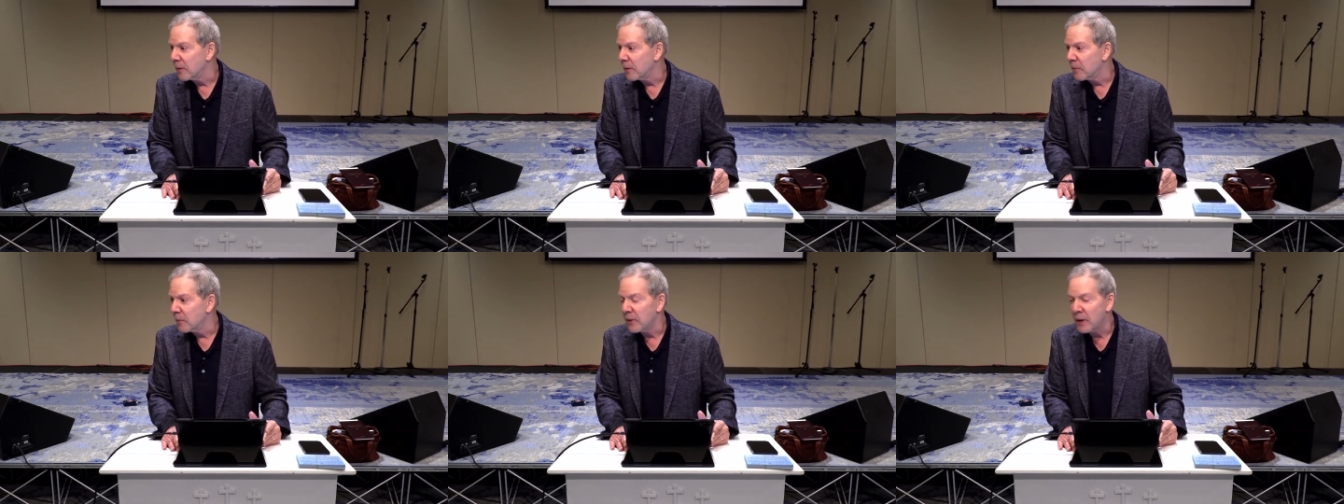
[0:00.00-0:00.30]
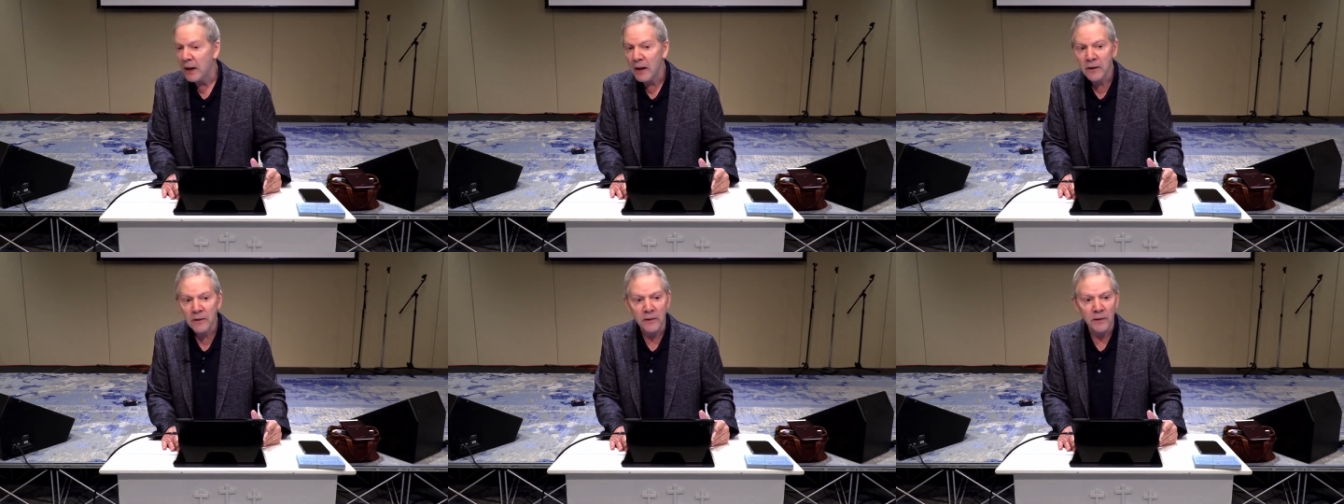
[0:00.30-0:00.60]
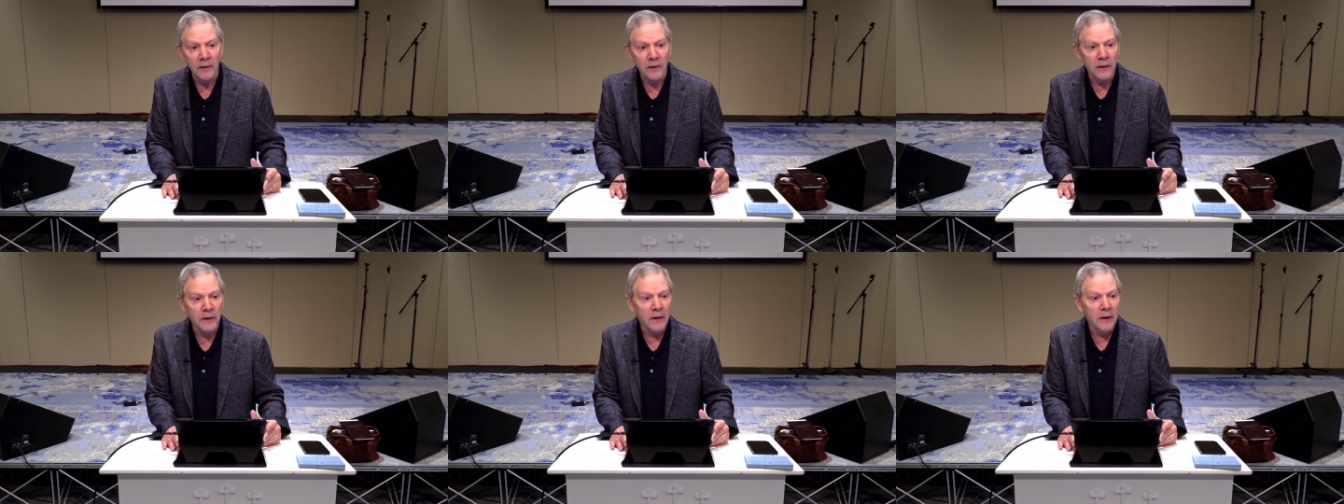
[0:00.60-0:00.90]
But
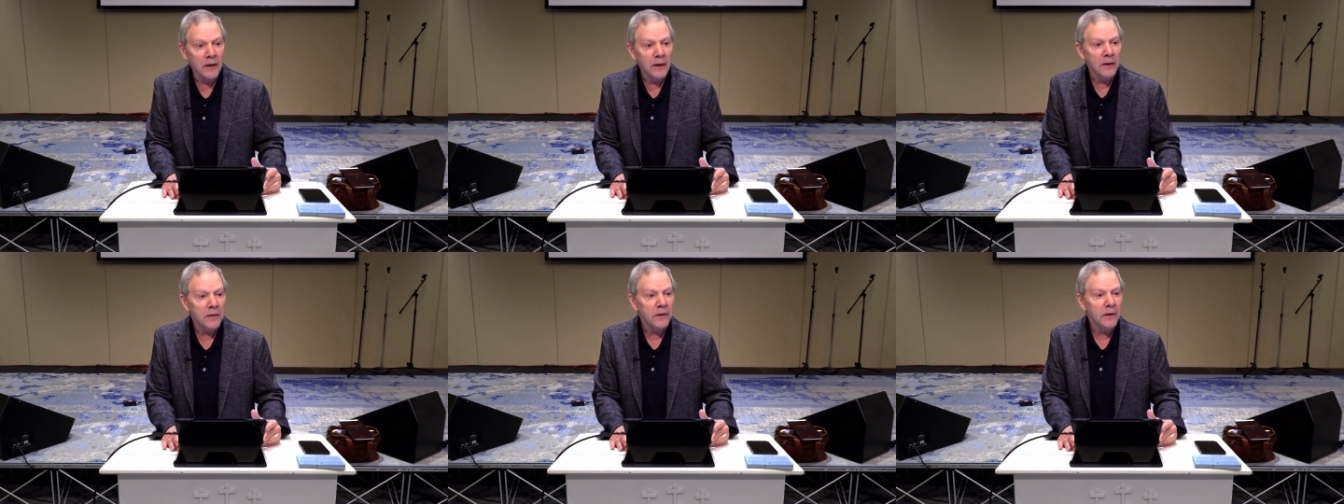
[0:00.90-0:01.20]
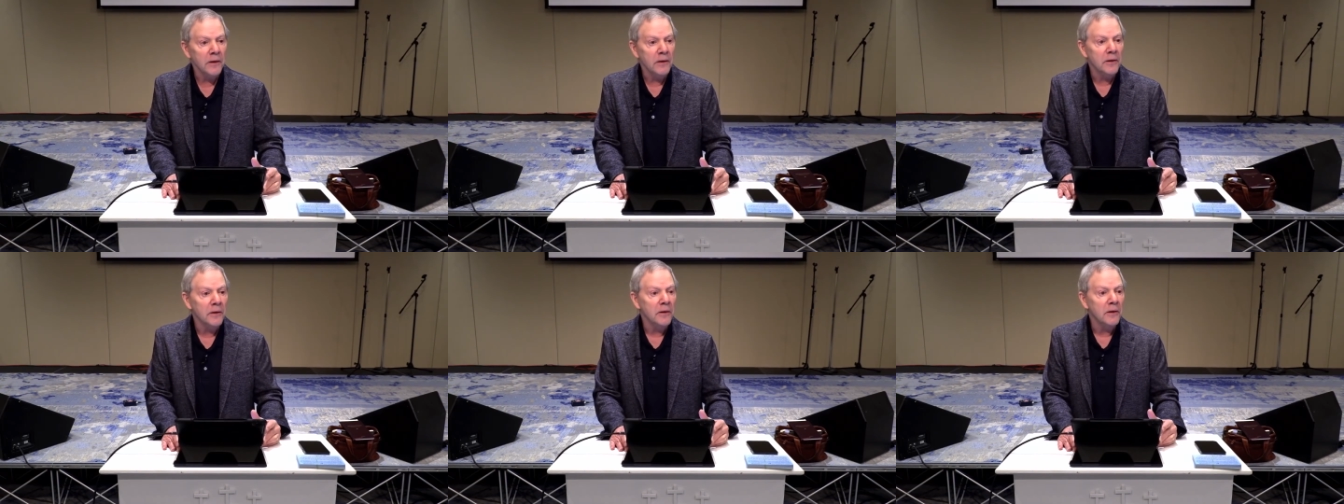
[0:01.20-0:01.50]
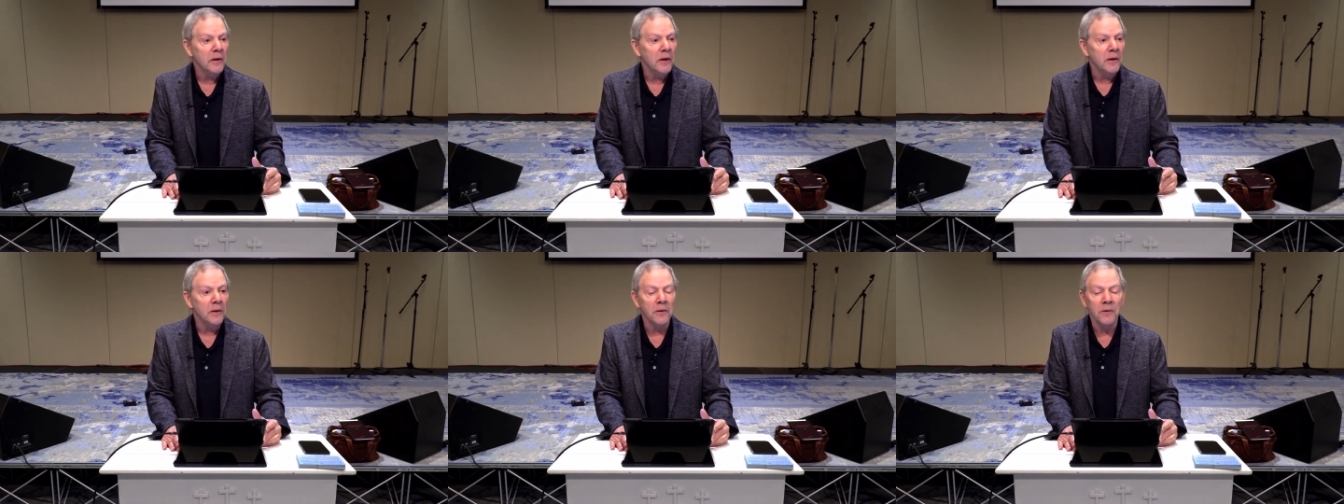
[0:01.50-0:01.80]
actually, Jesus
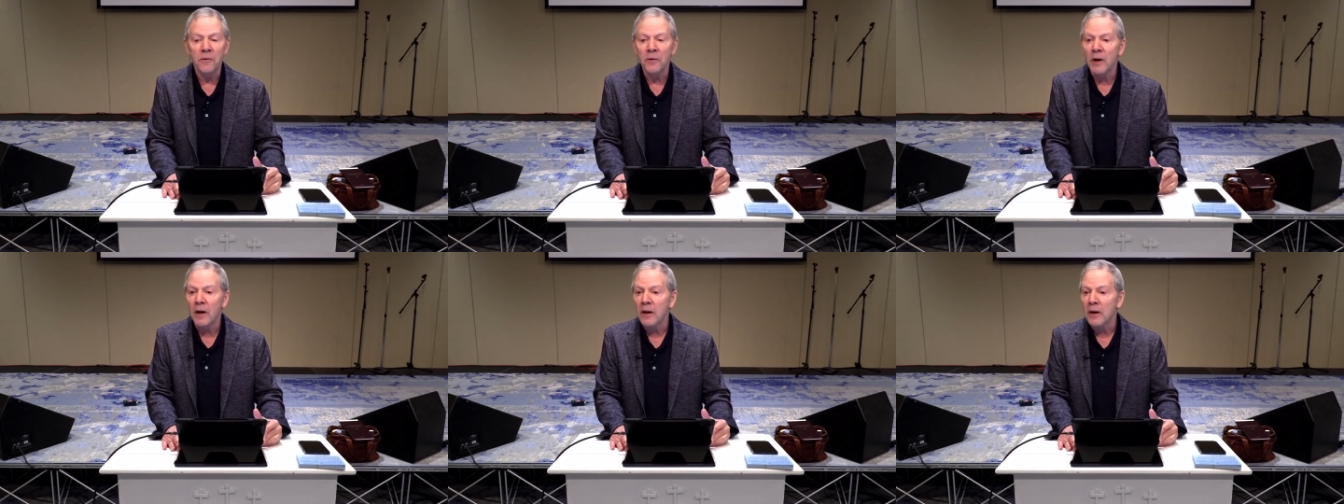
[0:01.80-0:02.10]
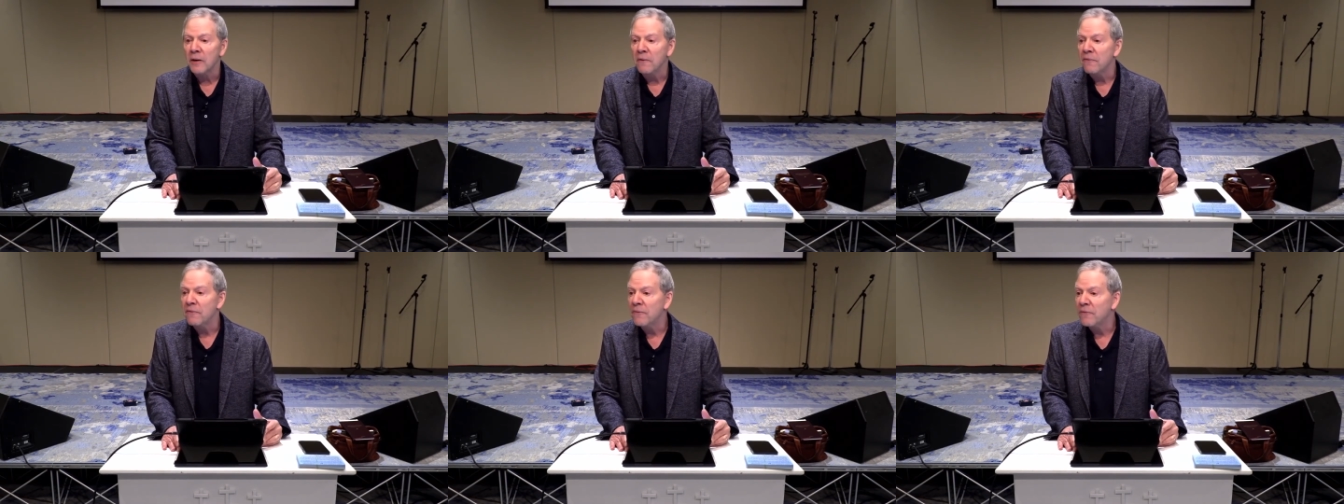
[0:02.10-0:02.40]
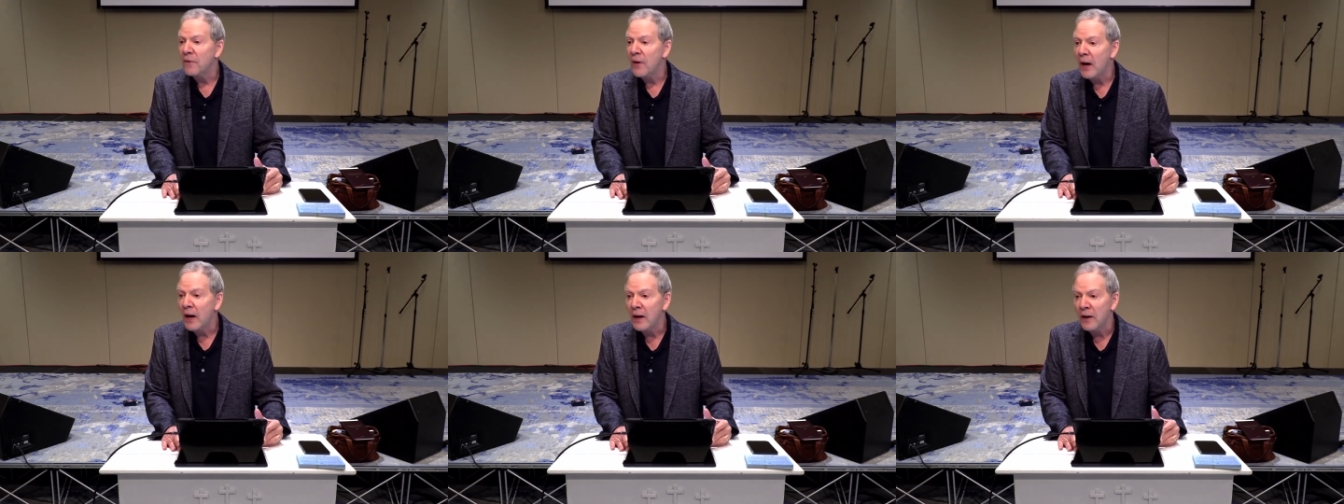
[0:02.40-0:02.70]
says, you're not going to
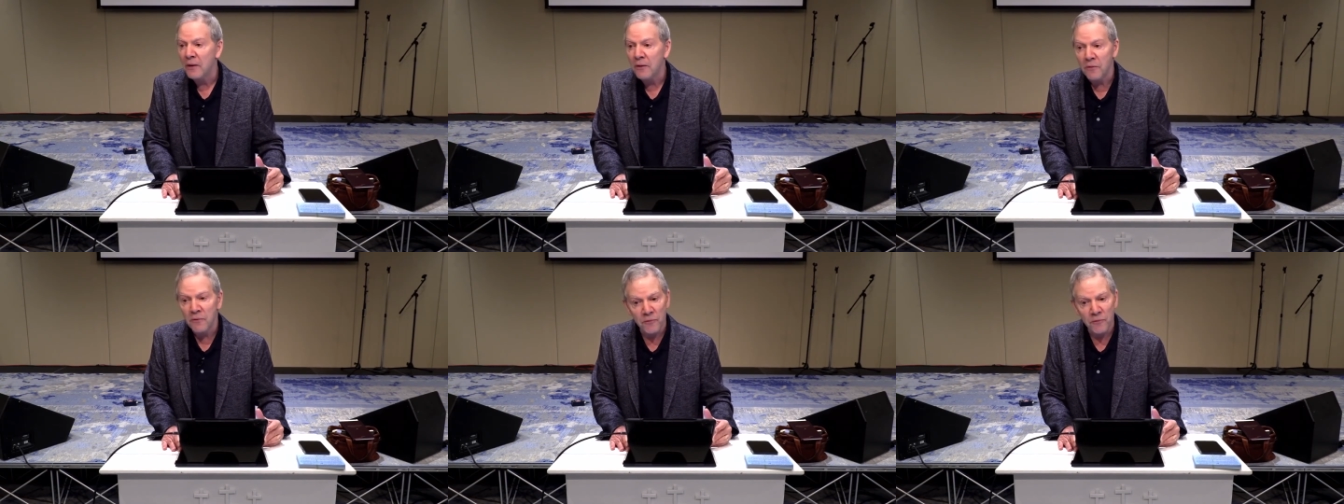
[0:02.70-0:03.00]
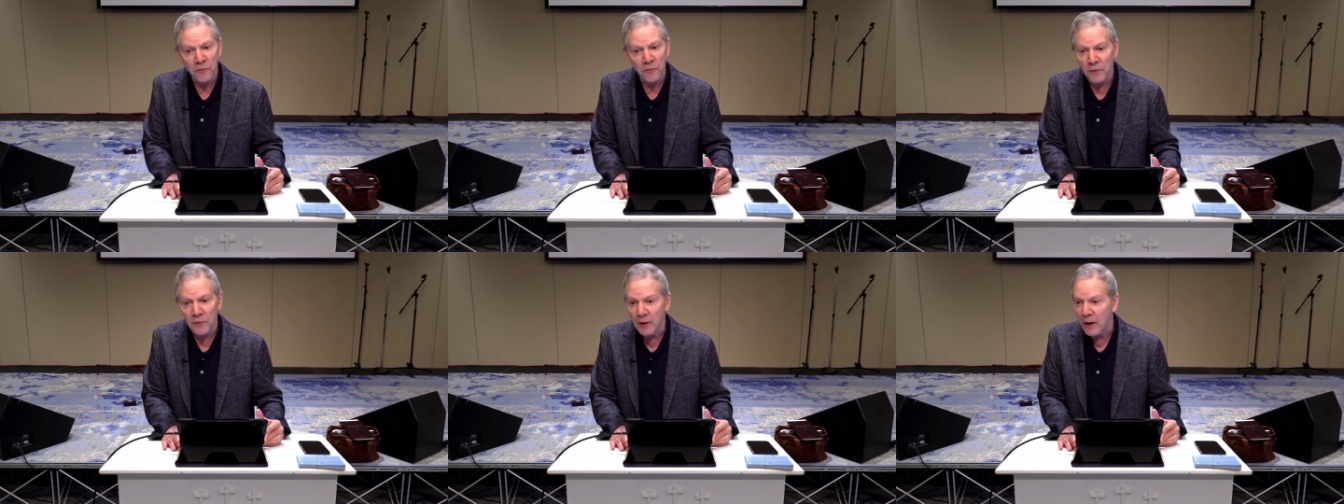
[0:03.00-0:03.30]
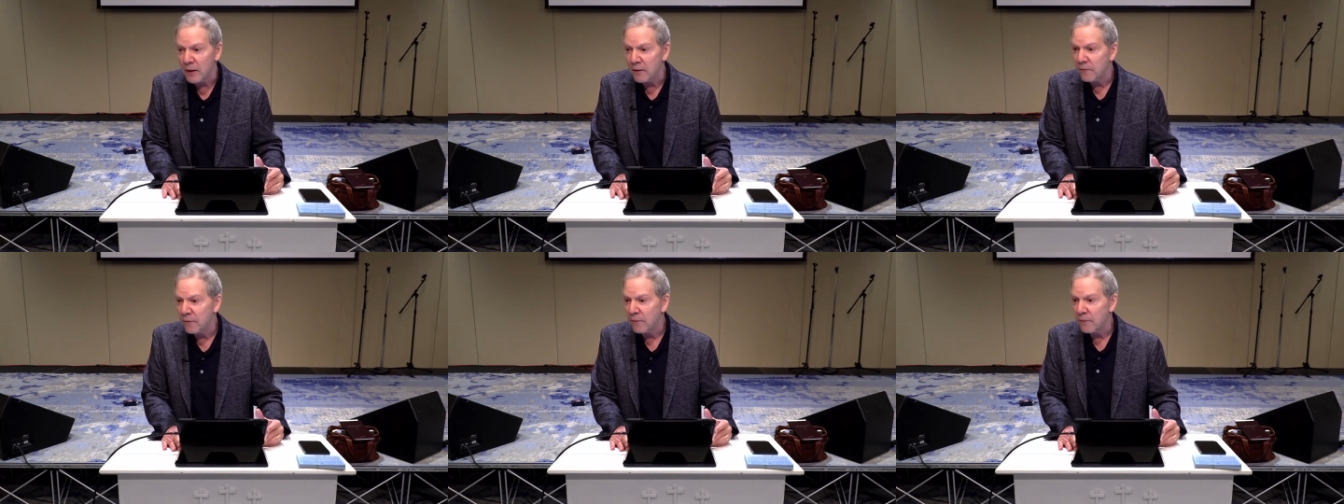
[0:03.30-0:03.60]
find true
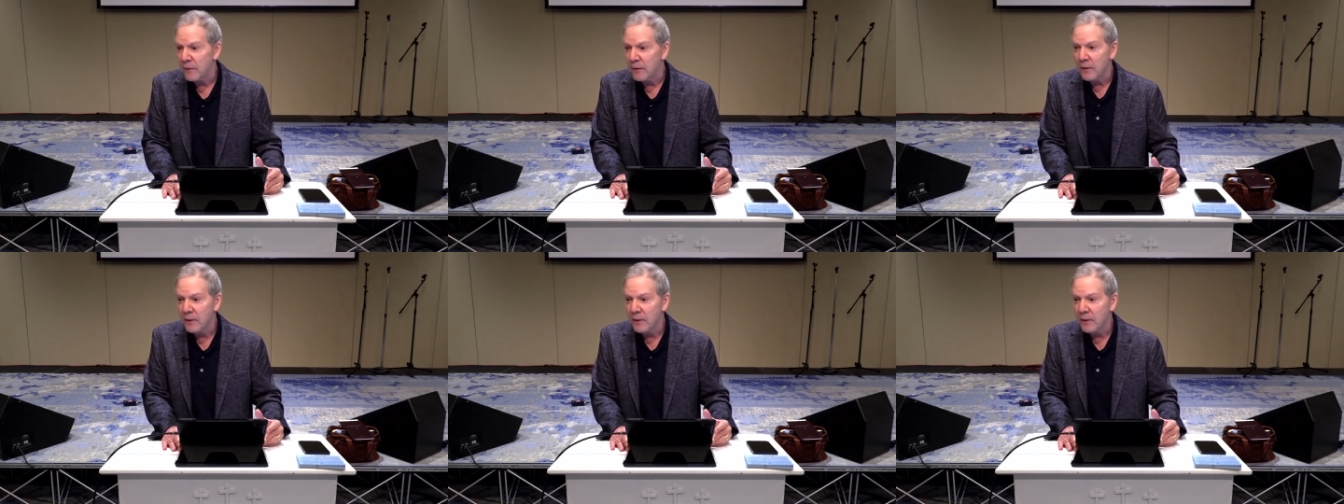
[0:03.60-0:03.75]
life,